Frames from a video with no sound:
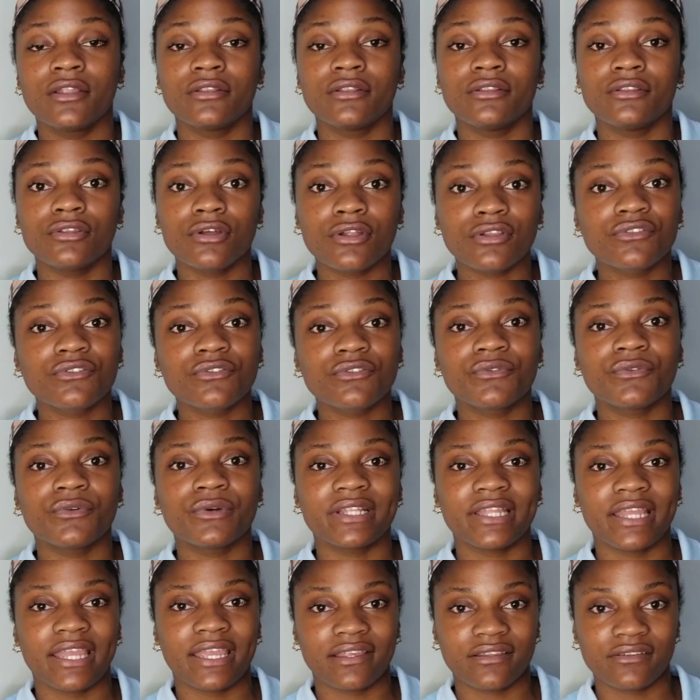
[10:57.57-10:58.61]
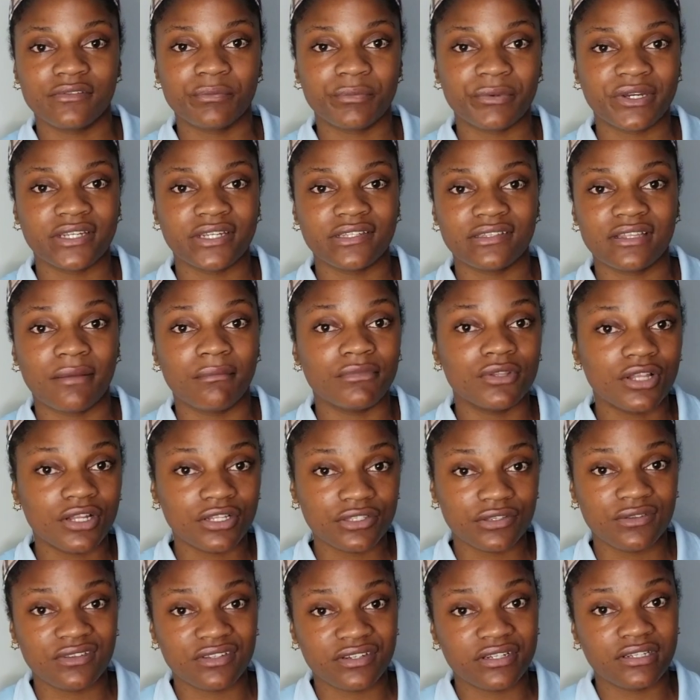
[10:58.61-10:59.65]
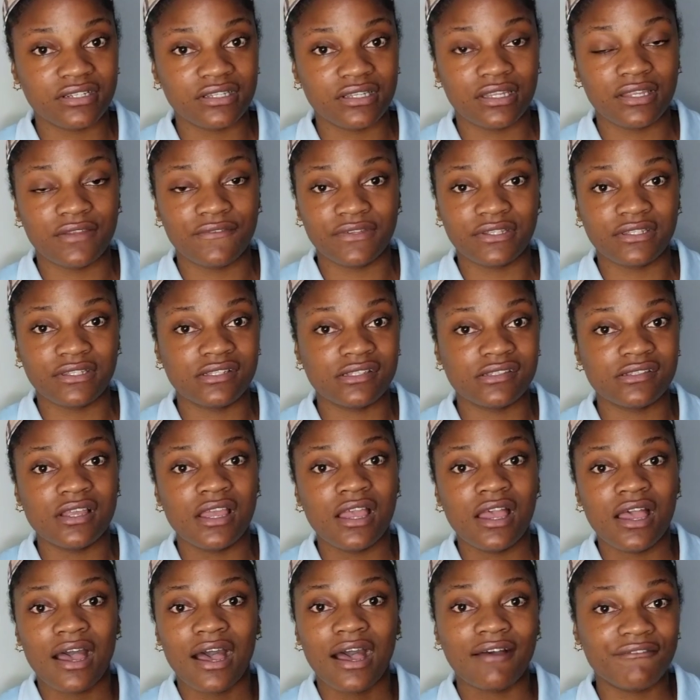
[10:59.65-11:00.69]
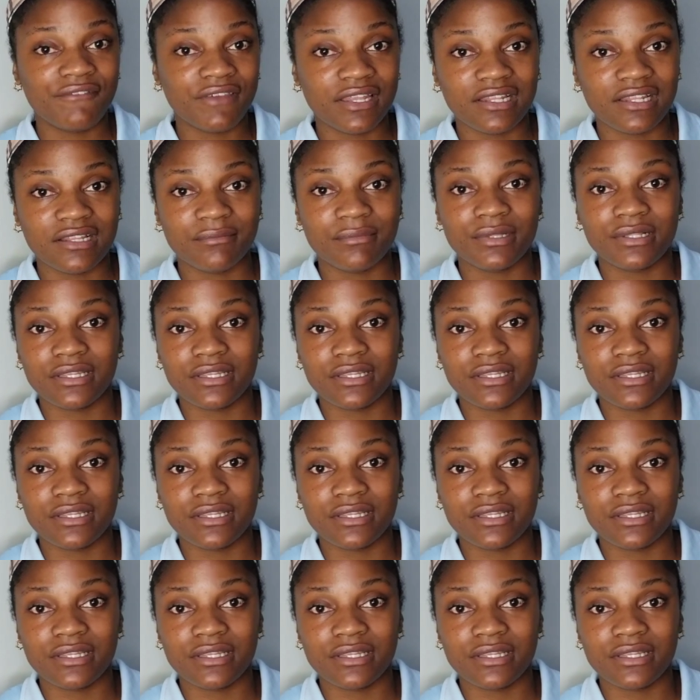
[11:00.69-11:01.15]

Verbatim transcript: Nutsford Express. I'm not certain if it is available